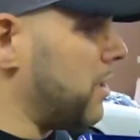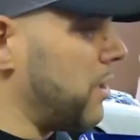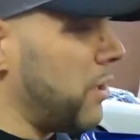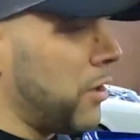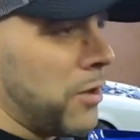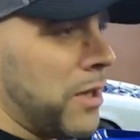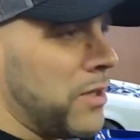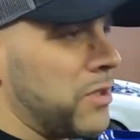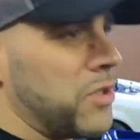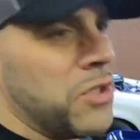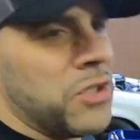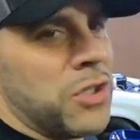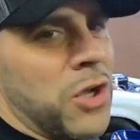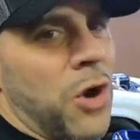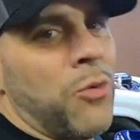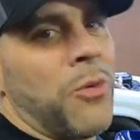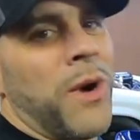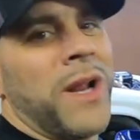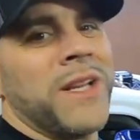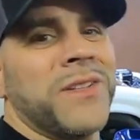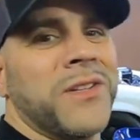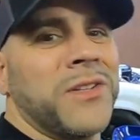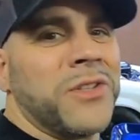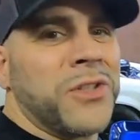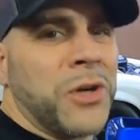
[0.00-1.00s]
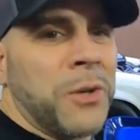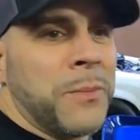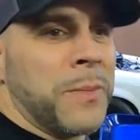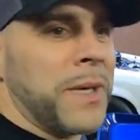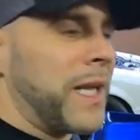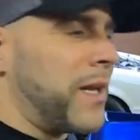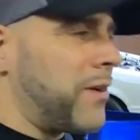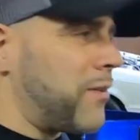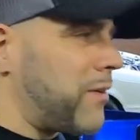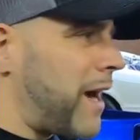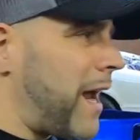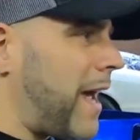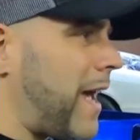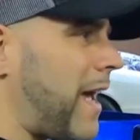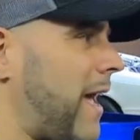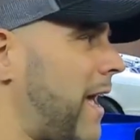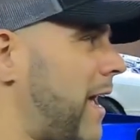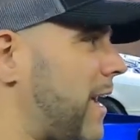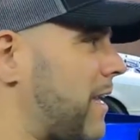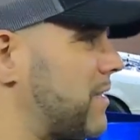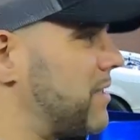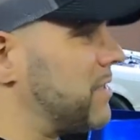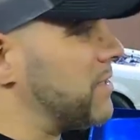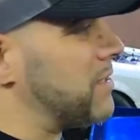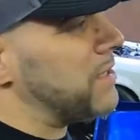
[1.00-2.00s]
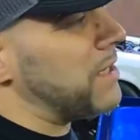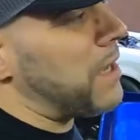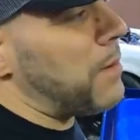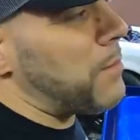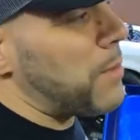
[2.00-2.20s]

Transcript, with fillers: You know, let's just go right to Terminator X and see